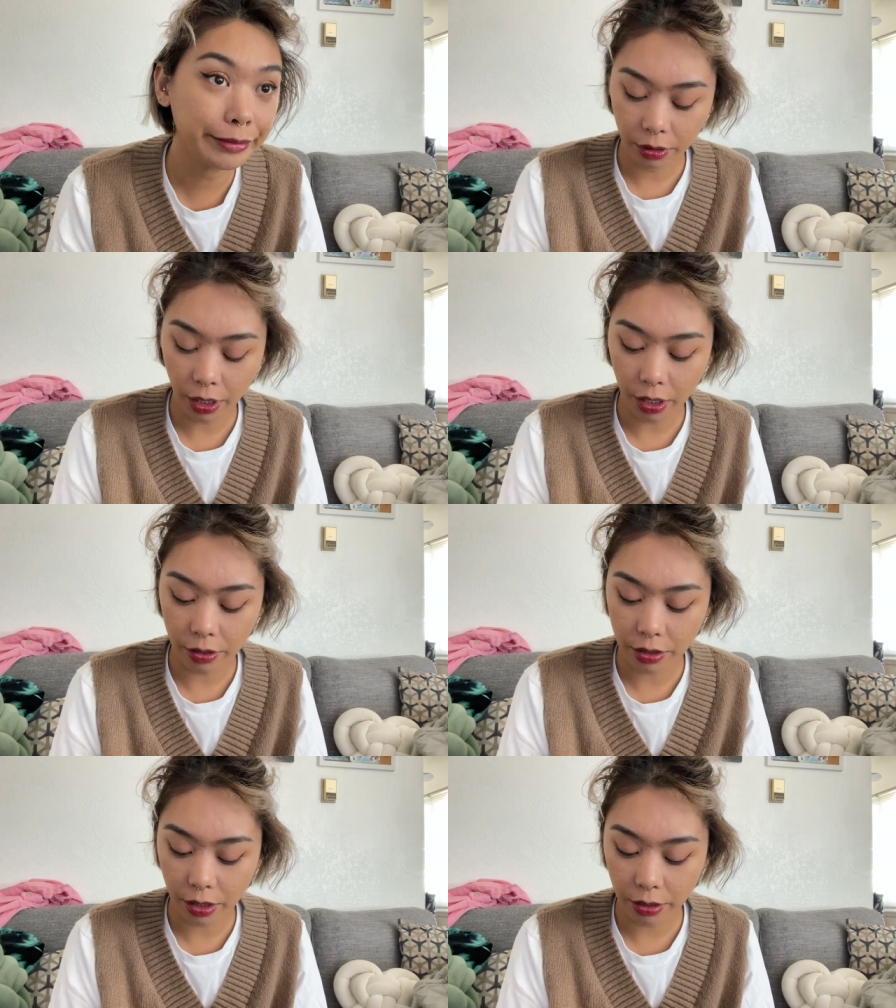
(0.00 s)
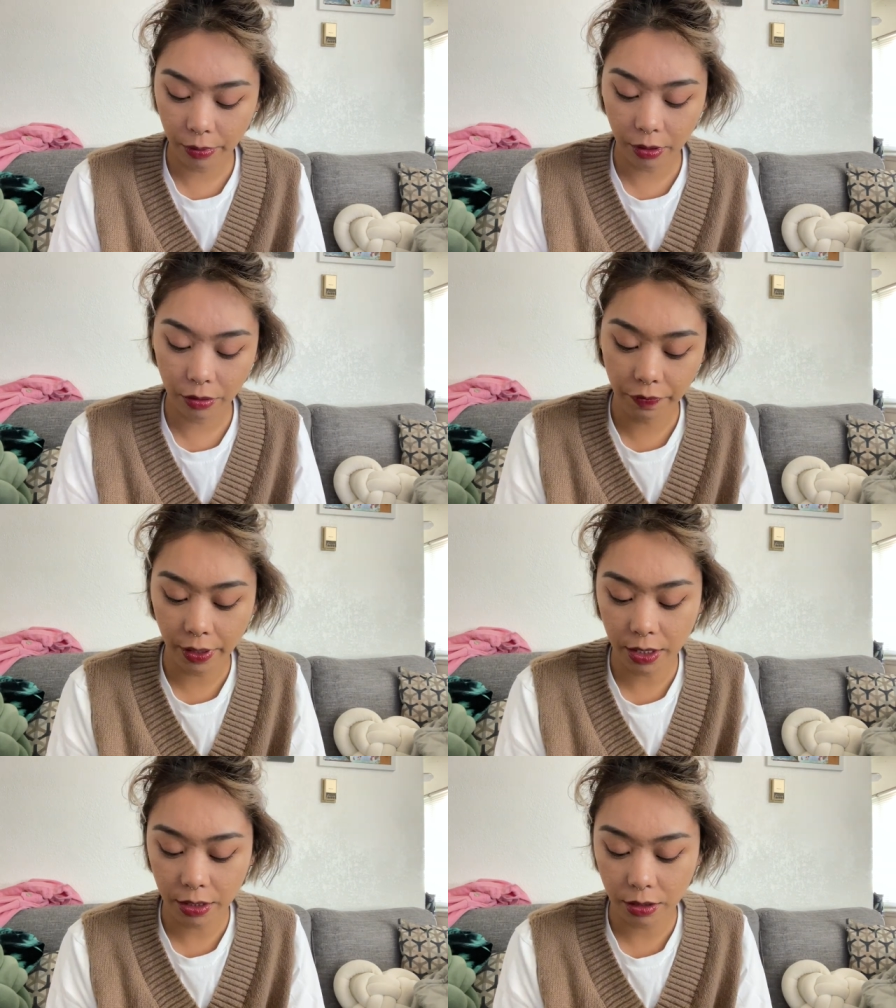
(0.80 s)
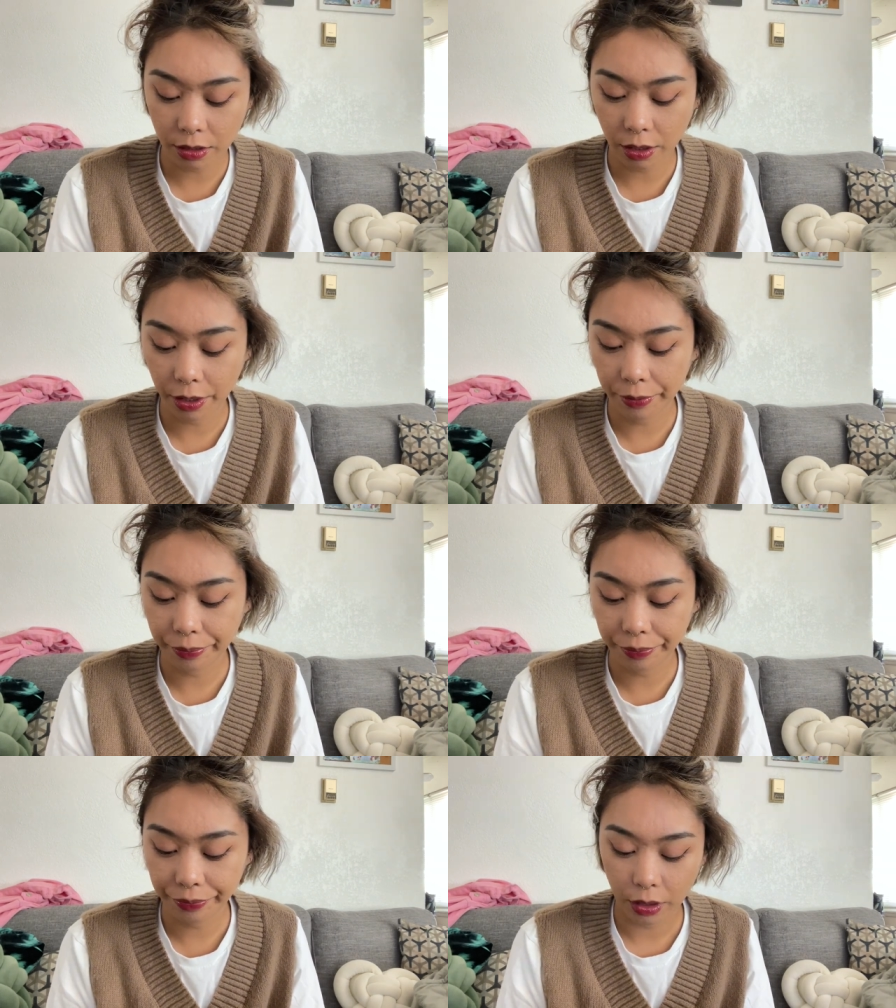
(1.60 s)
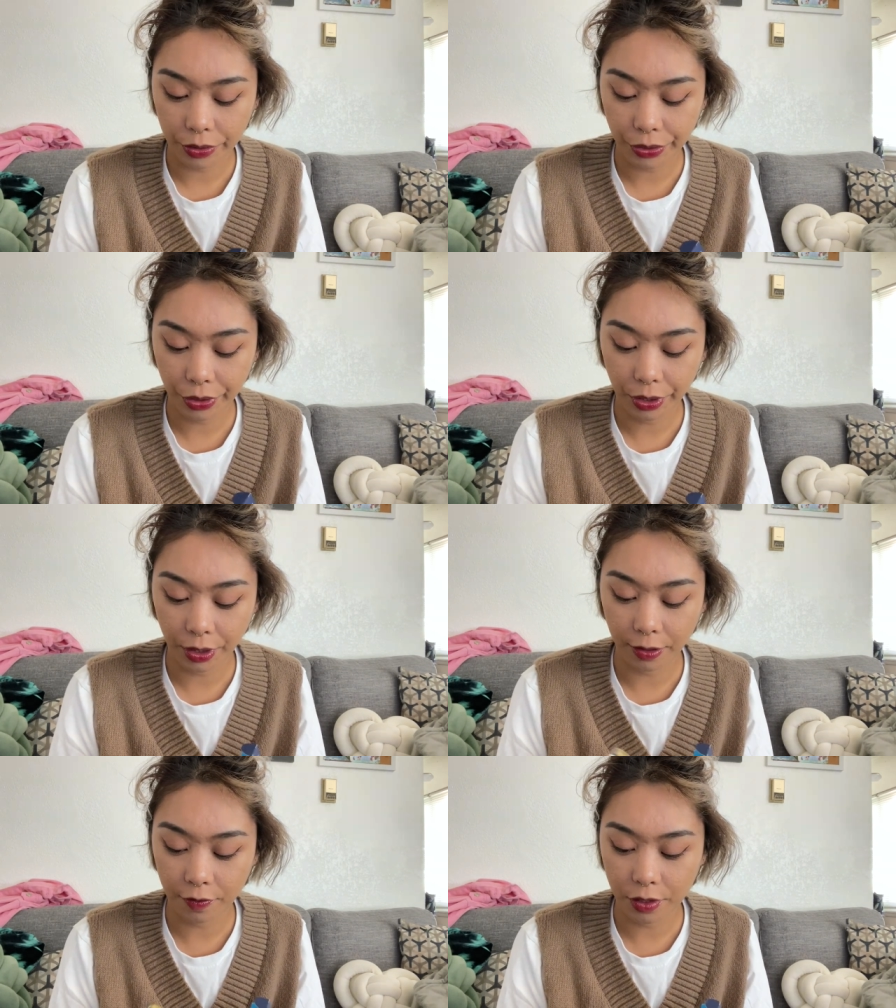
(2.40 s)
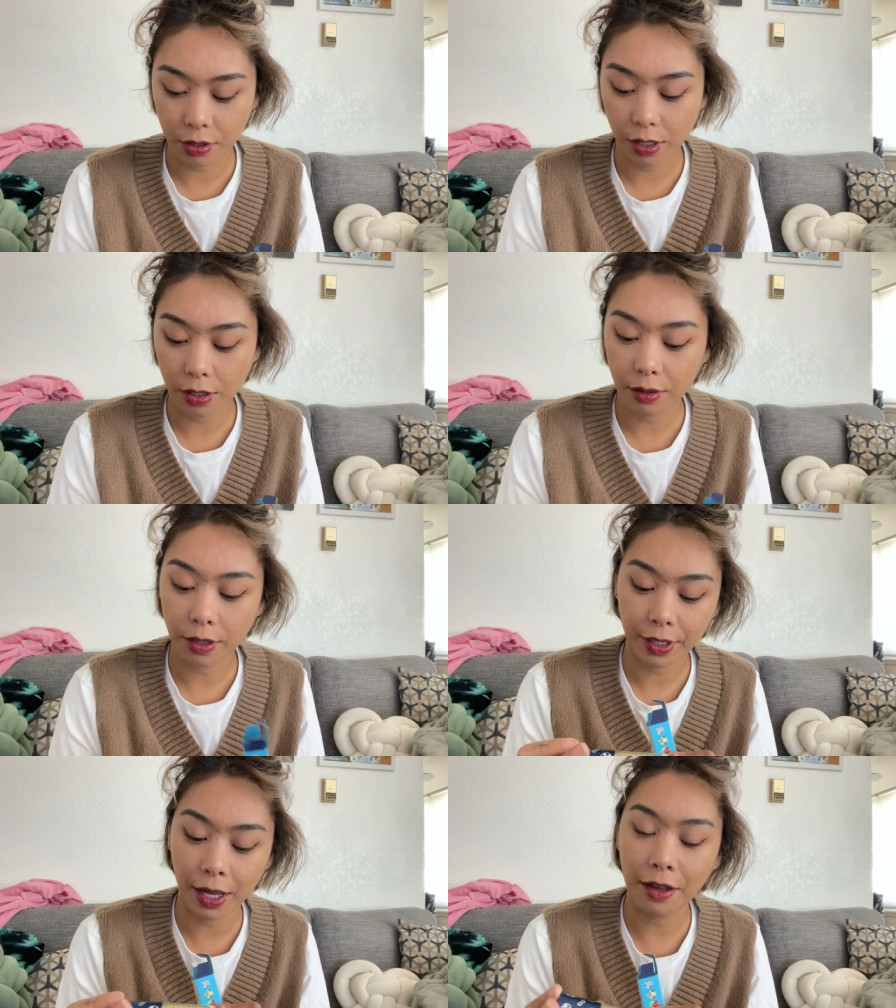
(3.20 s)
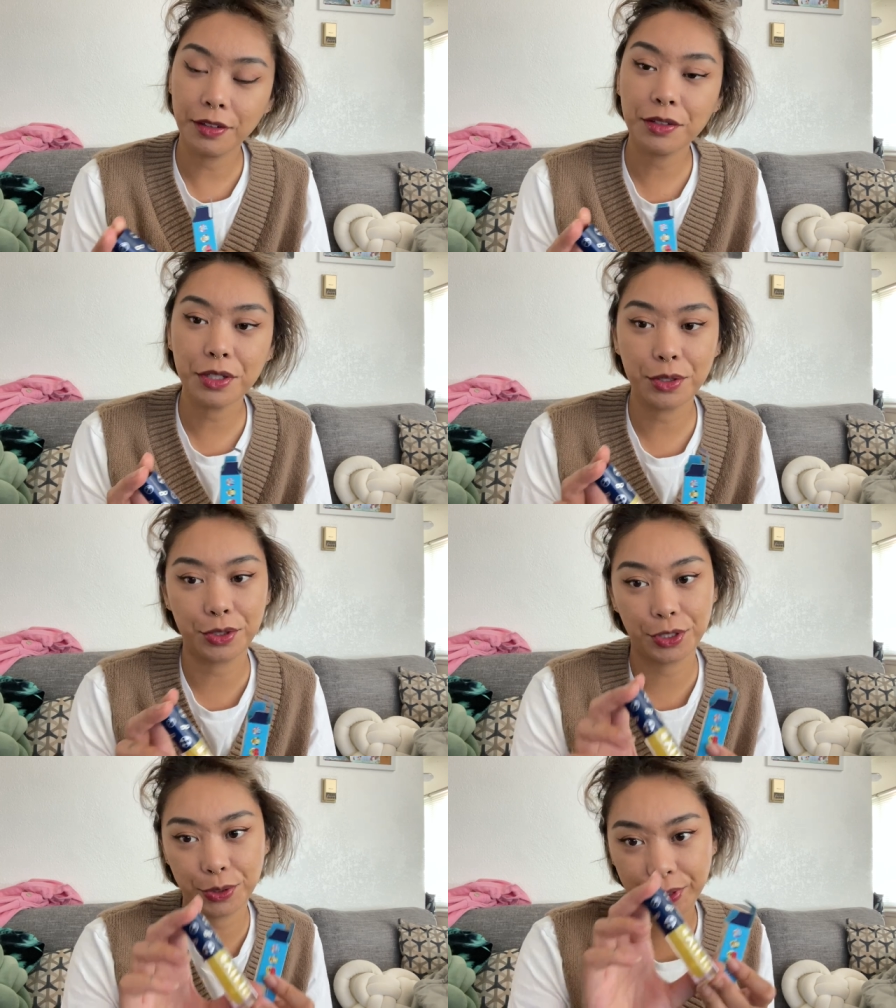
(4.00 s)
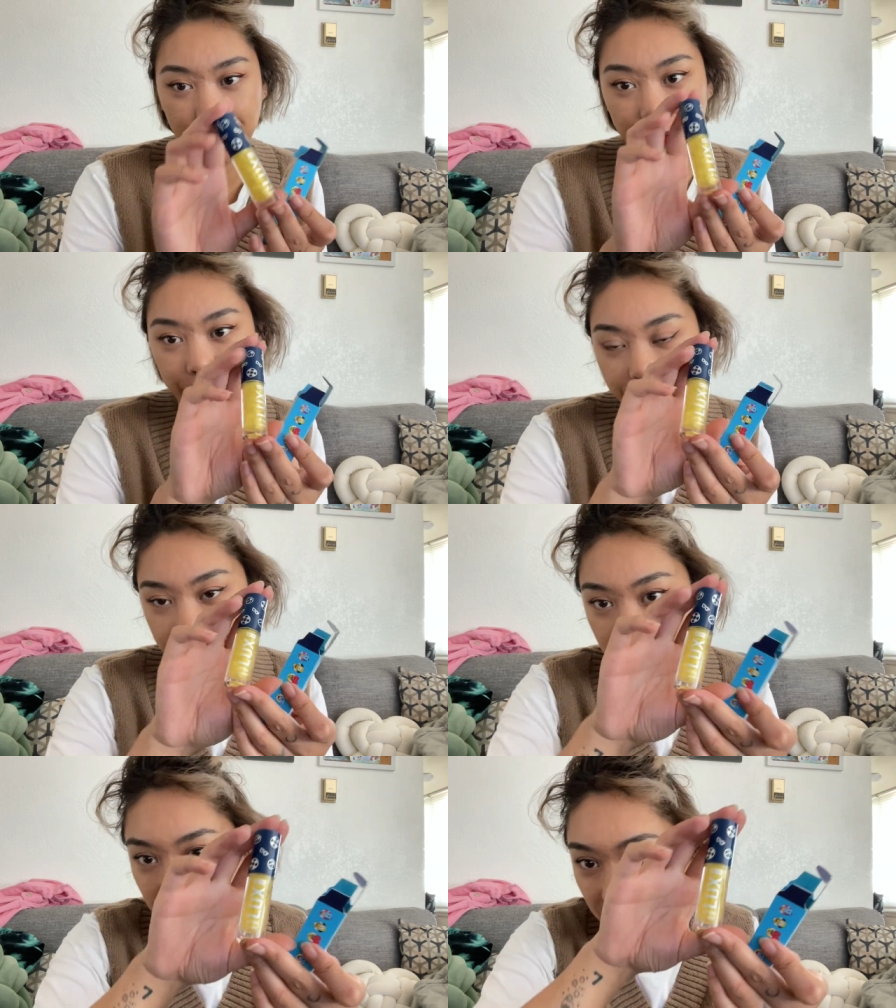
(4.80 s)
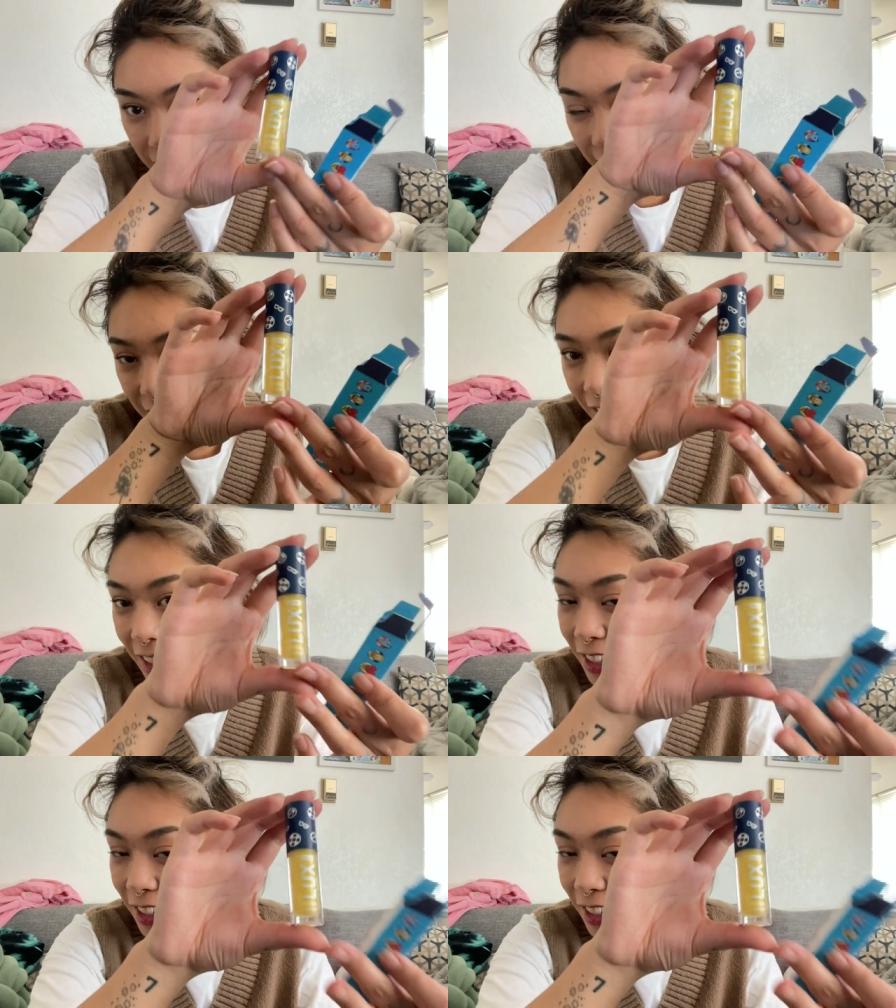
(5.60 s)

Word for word: Yeah, I was like, let me go find um, alternatives. Like, like I don't use this one because it's like